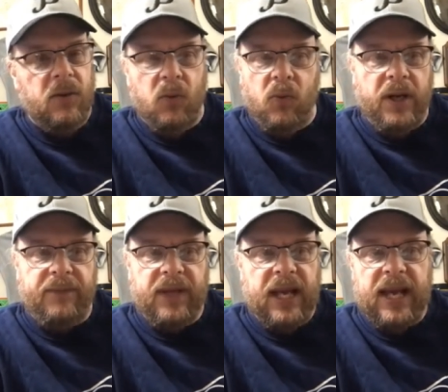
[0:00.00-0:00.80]
What if
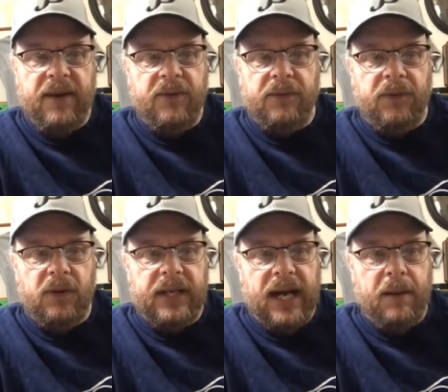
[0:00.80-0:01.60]
they have their full
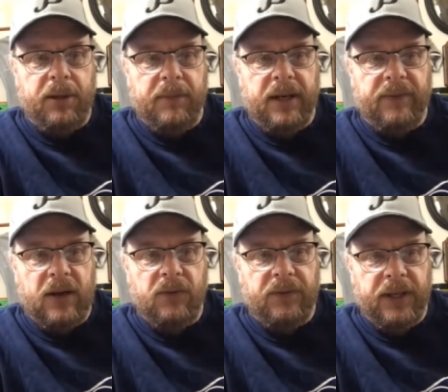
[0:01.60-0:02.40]
complement of
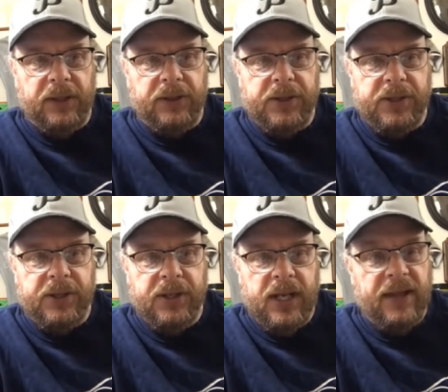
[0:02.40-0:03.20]
outfielders
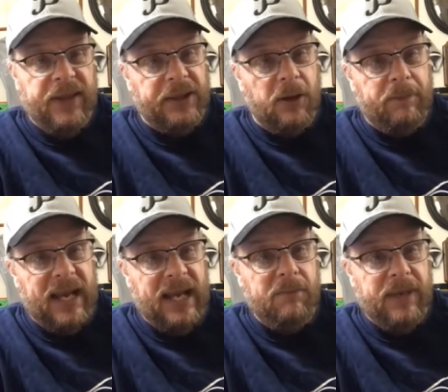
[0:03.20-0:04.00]
that they're
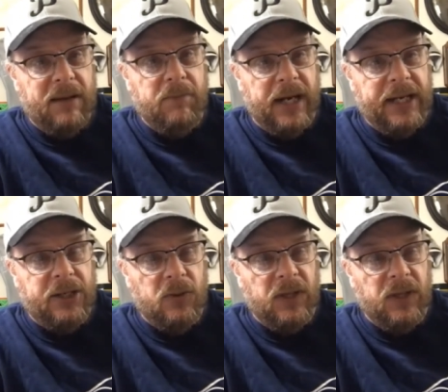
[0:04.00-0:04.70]
paying big money to,